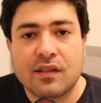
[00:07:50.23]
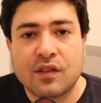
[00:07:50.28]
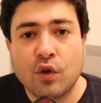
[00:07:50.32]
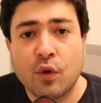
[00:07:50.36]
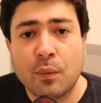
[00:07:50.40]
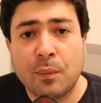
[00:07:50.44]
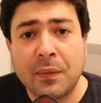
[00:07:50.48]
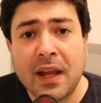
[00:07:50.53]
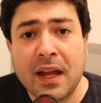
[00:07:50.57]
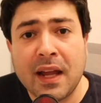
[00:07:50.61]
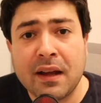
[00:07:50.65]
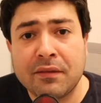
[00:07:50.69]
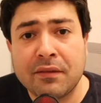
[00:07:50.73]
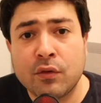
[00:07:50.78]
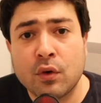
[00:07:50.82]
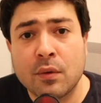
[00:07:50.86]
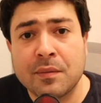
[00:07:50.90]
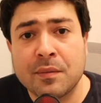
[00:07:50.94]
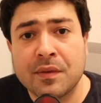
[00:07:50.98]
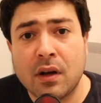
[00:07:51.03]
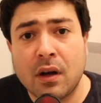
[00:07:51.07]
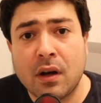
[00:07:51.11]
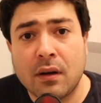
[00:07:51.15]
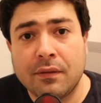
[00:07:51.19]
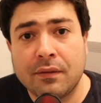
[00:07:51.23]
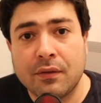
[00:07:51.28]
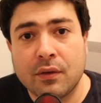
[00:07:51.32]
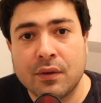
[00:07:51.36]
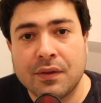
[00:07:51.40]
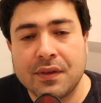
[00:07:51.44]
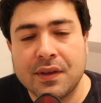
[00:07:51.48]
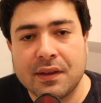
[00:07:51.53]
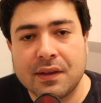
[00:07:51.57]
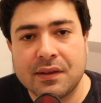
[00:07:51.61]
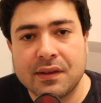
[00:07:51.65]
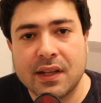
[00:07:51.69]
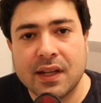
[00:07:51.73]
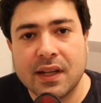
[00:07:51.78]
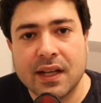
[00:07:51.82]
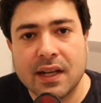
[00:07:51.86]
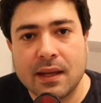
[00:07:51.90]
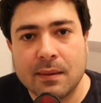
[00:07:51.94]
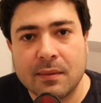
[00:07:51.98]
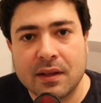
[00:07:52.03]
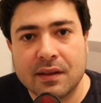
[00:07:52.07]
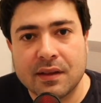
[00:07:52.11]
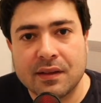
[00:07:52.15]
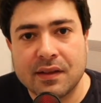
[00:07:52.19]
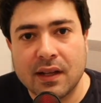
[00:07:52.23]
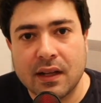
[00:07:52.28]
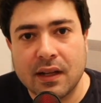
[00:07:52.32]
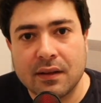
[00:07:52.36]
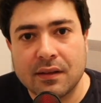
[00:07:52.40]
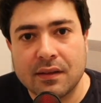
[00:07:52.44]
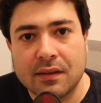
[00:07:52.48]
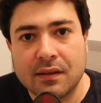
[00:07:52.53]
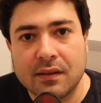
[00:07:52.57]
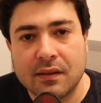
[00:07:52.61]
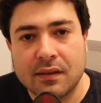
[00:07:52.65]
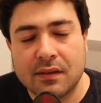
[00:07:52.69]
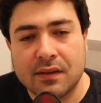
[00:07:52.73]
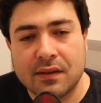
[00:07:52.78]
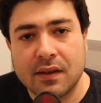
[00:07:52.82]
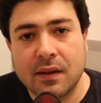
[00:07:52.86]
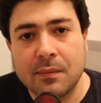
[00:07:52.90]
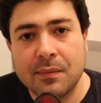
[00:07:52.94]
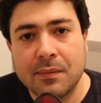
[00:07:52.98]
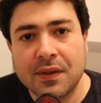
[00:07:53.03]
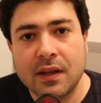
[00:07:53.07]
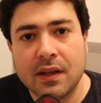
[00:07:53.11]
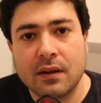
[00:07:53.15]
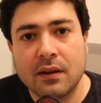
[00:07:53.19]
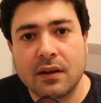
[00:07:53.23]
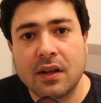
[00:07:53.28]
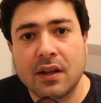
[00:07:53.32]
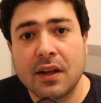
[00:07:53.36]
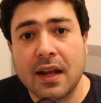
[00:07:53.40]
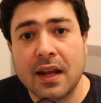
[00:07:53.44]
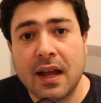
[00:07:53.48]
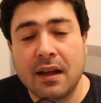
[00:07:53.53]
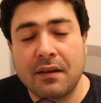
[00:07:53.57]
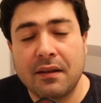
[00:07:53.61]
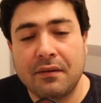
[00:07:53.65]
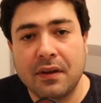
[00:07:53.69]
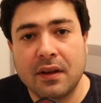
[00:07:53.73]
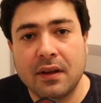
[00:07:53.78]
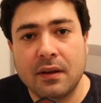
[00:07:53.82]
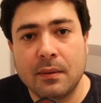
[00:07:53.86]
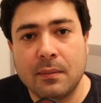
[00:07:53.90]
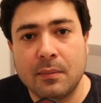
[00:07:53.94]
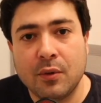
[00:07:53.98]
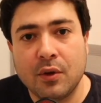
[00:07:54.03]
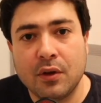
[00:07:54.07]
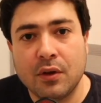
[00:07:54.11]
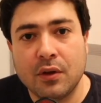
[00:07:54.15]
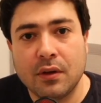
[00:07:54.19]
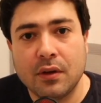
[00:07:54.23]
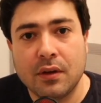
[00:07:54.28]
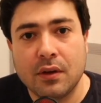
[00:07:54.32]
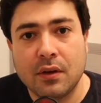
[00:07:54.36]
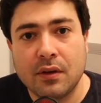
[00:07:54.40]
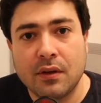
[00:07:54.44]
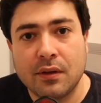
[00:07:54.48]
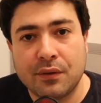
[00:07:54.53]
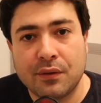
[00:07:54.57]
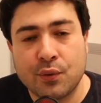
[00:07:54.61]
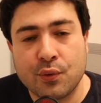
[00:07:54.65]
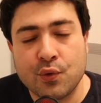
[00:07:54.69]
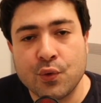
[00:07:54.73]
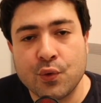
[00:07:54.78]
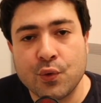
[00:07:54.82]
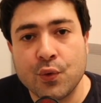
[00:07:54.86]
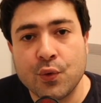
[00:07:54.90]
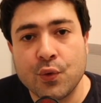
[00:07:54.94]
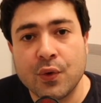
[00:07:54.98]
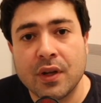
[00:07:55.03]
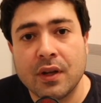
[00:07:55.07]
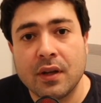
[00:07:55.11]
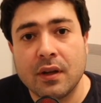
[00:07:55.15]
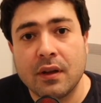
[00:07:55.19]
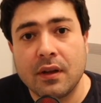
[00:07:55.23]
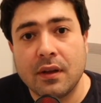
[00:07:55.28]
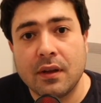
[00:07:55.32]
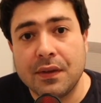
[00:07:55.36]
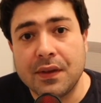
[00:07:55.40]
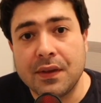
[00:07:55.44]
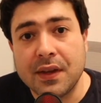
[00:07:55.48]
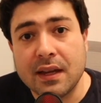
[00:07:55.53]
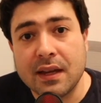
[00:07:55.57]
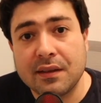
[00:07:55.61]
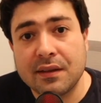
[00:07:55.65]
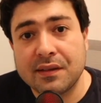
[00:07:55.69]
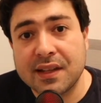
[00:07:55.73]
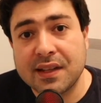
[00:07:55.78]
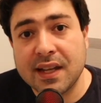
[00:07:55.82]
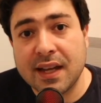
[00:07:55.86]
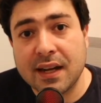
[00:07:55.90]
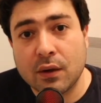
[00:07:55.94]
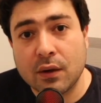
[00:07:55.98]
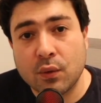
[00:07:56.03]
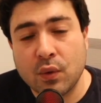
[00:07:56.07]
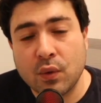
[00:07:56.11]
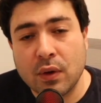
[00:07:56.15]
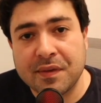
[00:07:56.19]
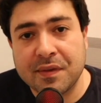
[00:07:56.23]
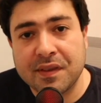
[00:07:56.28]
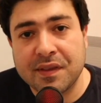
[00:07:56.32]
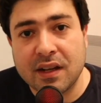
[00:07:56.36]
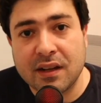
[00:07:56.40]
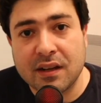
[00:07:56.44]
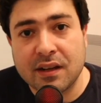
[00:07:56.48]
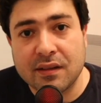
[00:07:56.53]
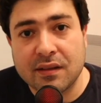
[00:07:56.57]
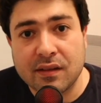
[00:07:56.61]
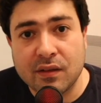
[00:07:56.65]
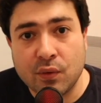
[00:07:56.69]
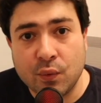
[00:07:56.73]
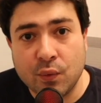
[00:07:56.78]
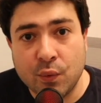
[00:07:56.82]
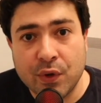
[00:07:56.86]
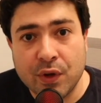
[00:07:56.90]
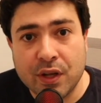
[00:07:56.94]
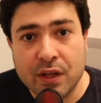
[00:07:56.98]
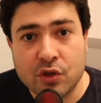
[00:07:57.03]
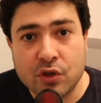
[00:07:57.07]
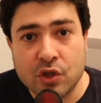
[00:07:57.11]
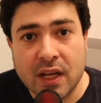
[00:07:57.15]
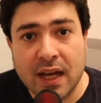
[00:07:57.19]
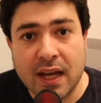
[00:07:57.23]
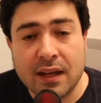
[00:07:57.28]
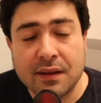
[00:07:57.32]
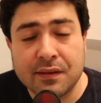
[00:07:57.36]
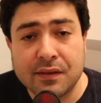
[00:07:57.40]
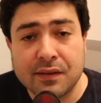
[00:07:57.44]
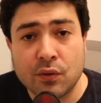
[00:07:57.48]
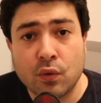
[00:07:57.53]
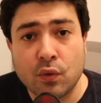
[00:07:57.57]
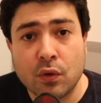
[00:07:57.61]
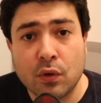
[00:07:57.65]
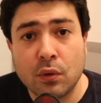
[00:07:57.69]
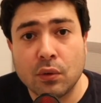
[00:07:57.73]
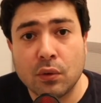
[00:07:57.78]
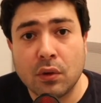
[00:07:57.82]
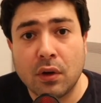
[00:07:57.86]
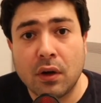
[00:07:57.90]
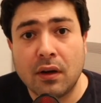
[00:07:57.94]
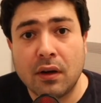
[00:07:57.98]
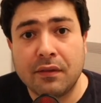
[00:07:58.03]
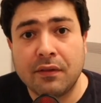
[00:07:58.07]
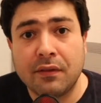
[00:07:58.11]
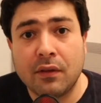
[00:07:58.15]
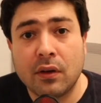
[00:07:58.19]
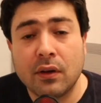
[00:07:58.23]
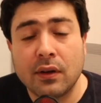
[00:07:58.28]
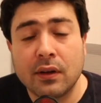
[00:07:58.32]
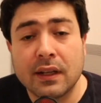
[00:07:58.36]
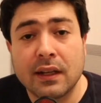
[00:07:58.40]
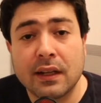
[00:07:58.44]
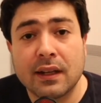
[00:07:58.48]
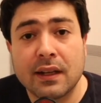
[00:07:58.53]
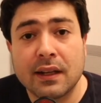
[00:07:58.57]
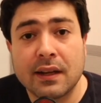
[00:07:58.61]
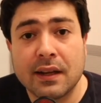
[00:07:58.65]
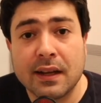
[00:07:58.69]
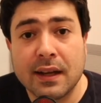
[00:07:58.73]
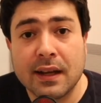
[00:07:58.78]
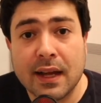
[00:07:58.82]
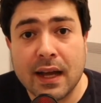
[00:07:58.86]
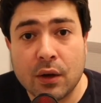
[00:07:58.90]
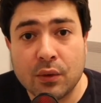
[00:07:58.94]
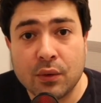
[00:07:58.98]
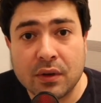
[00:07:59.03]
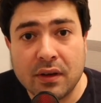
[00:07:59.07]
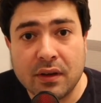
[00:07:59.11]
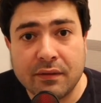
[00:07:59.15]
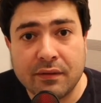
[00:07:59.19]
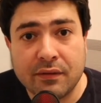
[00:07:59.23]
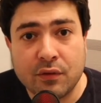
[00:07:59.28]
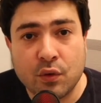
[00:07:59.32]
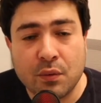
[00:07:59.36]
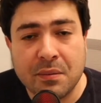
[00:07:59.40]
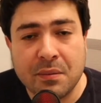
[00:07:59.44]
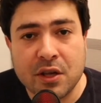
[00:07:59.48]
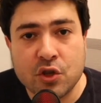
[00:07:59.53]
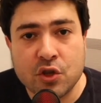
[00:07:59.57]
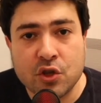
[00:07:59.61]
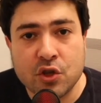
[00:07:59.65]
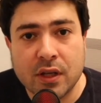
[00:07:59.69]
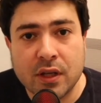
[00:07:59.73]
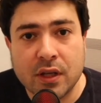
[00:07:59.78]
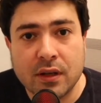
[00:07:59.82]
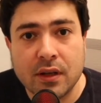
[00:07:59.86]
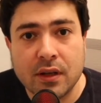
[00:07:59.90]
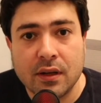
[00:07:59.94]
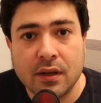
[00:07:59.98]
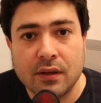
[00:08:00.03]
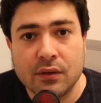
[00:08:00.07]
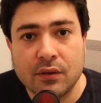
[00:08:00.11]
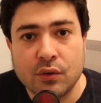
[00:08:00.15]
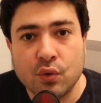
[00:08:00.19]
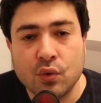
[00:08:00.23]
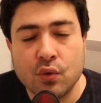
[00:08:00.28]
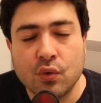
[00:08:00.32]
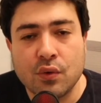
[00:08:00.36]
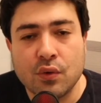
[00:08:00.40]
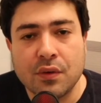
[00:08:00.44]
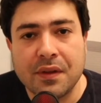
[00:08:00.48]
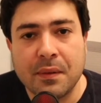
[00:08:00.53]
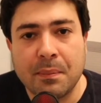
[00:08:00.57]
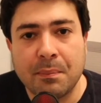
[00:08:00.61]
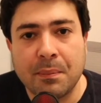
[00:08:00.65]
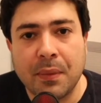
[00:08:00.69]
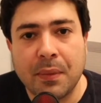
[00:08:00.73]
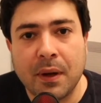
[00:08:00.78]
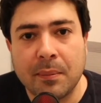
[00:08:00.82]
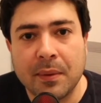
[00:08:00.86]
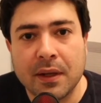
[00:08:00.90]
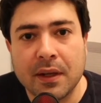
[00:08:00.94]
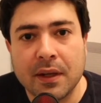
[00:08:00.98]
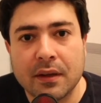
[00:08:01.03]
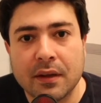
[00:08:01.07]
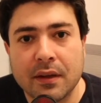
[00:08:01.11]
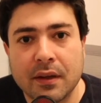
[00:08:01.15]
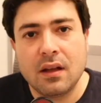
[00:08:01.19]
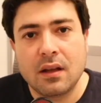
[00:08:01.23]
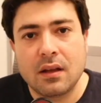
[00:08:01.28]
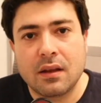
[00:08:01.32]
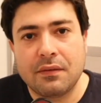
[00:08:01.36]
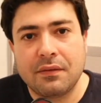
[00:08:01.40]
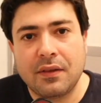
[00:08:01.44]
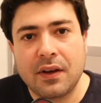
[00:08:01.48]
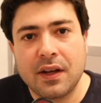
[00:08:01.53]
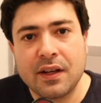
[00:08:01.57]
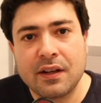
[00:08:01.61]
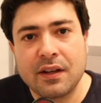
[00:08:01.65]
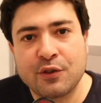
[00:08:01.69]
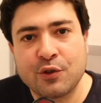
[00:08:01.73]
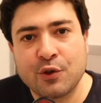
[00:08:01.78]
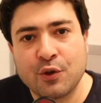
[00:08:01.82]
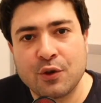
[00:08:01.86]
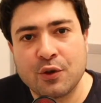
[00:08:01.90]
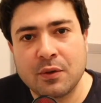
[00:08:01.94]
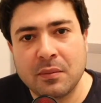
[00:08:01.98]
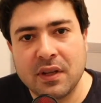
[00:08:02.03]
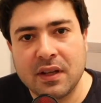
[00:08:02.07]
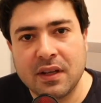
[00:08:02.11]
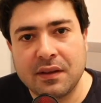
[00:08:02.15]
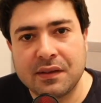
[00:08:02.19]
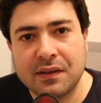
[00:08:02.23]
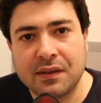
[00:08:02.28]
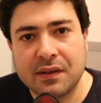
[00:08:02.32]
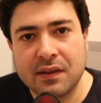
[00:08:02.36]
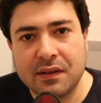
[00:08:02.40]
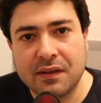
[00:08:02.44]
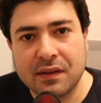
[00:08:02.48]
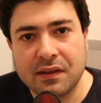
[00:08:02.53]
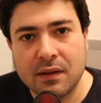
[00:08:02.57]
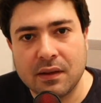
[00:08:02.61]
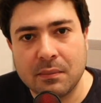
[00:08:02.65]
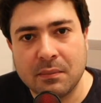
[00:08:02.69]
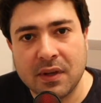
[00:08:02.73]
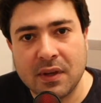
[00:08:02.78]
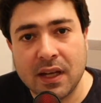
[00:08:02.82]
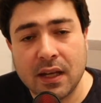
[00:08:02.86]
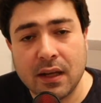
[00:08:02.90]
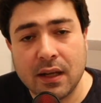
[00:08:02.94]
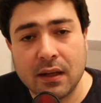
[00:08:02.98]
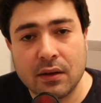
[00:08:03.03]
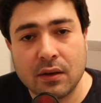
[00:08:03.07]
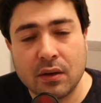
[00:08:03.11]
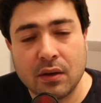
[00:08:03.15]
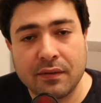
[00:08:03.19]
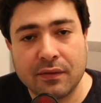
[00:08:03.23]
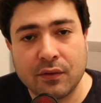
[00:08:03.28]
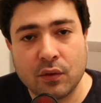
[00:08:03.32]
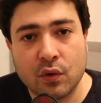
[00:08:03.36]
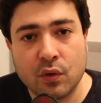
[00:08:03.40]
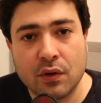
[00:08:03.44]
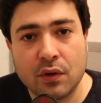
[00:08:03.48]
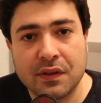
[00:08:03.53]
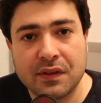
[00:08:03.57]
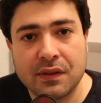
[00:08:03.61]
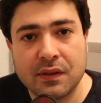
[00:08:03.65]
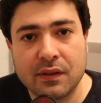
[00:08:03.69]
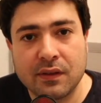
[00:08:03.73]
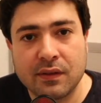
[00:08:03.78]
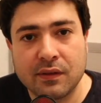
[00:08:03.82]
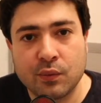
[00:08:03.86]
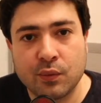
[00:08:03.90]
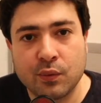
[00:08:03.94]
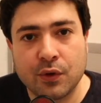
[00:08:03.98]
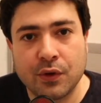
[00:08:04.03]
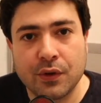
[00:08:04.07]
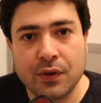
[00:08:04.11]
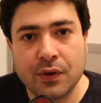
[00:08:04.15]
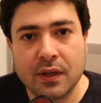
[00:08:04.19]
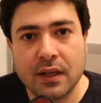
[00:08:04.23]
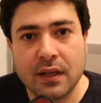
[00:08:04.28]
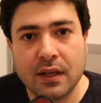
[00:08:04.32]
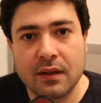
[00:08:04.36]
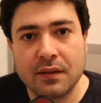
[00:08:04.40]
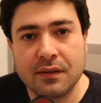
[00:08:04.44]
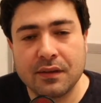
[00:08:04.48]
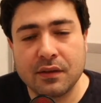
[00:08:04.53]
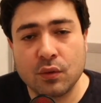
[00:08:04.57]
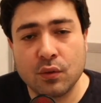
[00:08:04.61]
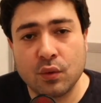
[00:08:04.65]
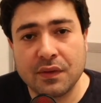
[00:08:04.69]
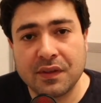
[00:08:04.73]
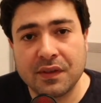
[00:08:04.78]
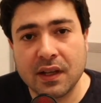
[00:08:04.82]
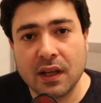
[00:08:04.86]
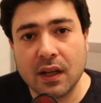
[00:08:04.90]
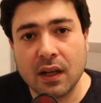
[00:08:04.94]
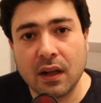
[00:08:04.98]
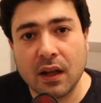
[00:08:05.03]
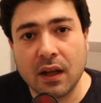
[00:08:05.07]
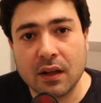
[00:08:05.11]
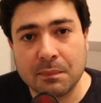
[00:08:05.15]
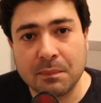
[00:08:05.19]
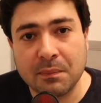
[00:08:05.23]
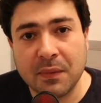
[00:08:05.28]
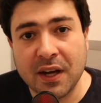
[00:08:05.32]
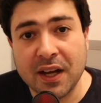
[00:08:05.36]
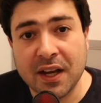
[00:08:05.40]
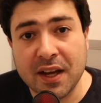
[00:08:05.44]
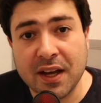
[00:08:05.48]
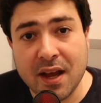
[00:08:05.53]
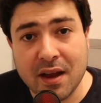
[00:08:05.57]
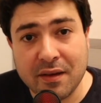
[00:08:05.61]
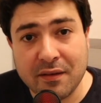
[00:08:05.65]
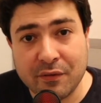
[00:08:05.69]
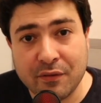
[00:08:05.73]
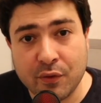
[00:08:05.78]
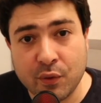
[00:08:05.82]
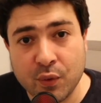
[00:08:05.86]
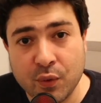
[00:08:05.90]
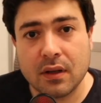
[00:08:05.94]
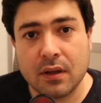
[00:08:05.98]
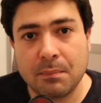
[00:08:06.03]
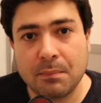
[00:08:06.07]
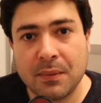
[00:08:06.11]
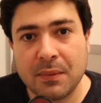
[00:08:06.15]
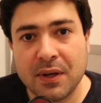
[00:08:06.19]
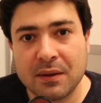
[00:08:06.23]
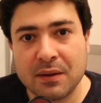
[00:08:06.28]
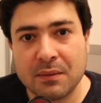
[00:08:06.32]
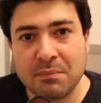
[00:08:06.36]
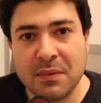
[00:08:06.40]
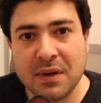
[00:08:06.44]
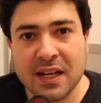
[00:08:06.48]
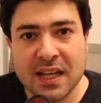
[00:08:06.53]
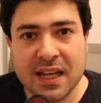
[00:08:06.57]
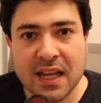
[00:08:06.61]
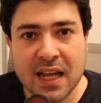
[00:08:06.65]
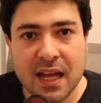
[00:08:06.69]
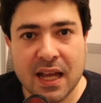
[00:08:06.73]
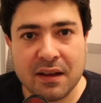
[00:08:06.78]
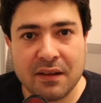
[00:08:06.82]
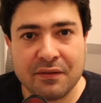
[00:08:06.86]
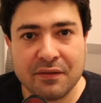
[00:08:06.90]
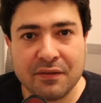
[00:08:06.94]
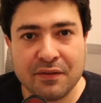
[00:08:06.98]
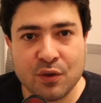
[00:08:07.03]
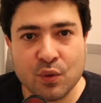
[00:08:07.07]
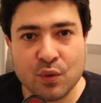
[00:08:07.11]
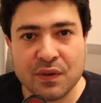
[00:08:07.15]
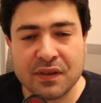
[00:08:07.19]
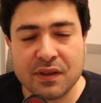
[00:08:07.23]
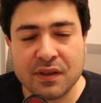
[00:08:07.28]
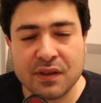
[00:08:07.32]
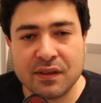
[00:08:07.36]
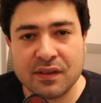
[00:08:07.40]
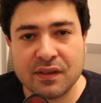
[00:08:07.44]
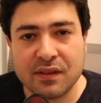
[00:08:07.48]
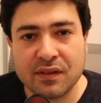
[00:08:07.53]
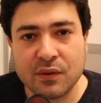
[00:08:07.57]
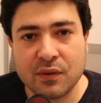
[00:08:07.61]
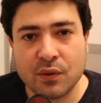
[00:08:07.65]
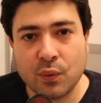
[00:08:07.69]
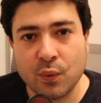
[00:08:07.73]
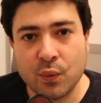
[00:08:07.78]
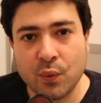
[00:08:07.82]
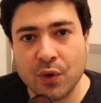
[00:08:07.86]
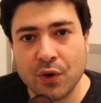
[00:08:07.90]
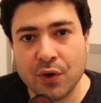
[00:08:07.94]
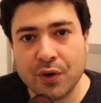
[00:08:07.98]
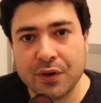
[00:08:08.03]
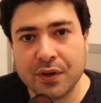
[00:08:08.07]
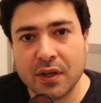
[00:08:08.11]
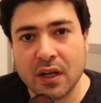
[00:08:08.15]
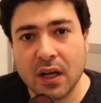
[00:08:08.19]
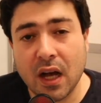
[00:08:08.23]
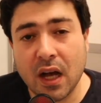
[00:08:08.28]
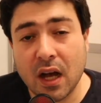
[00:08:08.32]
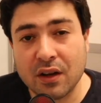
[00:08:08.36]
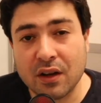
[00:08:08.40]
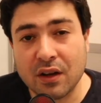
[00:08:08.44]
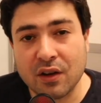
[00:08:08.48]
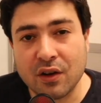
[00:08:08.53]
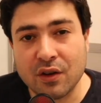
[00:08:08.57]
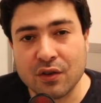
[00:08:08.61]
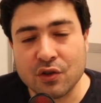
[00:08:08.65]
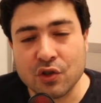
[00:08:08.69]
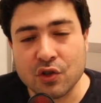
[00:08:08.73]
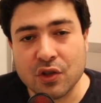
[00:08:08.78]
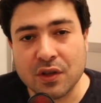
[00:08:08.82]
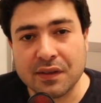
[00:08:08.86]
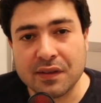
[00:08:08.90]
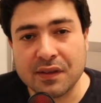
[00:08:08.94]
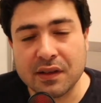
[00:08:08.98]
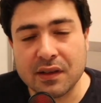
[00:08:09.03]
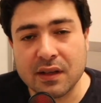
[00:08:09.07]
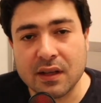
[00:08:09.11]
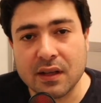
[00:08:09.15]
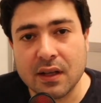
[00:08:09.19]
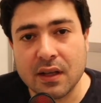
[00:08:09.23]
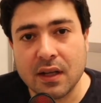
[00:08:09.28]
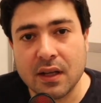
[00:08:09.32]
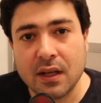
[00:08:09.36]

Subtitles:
platforms offer this dynamic sense, something not available through the static websites, which has the role of only letting out information to the public. The final term is system, and of course this word is used a lot by everyone, but many have used this word unconsciously.